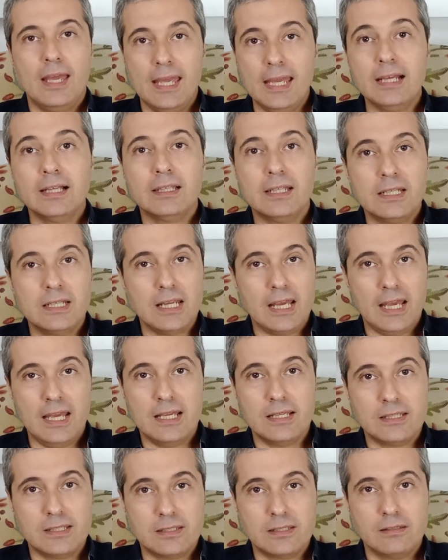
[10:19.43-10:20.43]
England
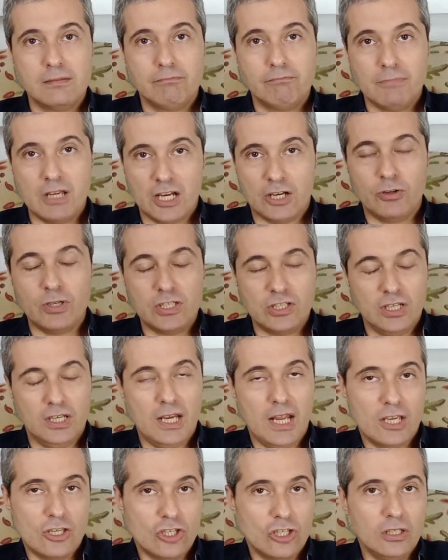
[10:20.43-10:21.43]
is a
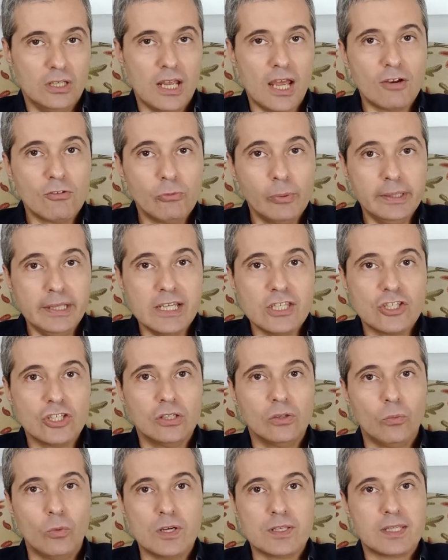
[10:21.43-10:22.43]
Christian nation, and
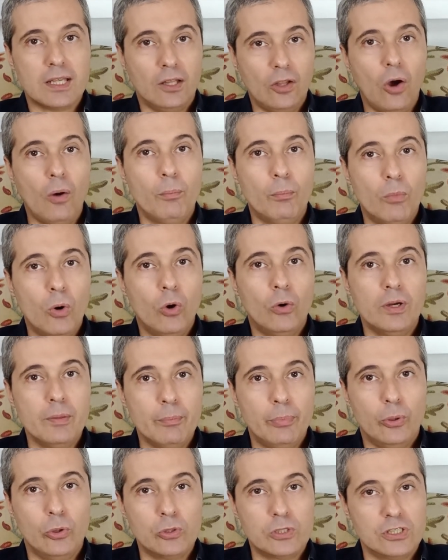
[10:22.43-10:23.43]
religion was a lot more
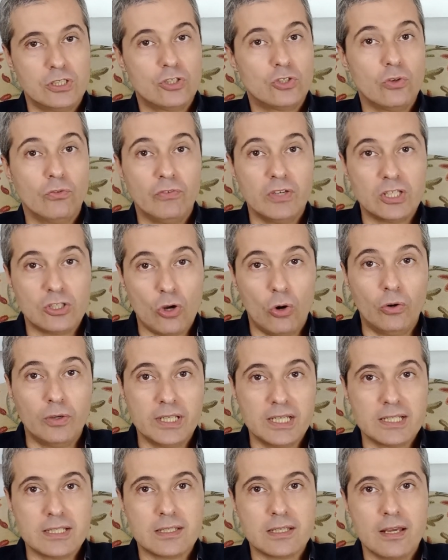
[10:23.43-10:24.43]
important to
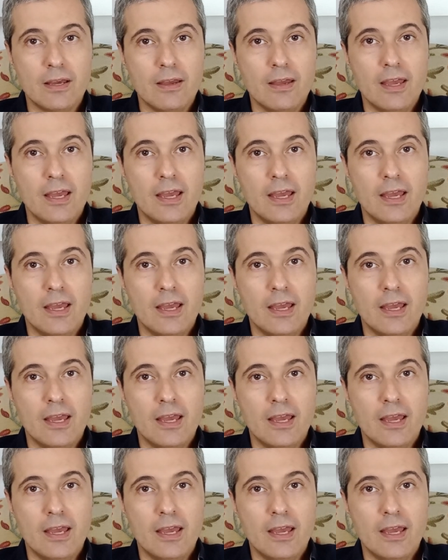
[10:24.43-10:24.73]
Victorians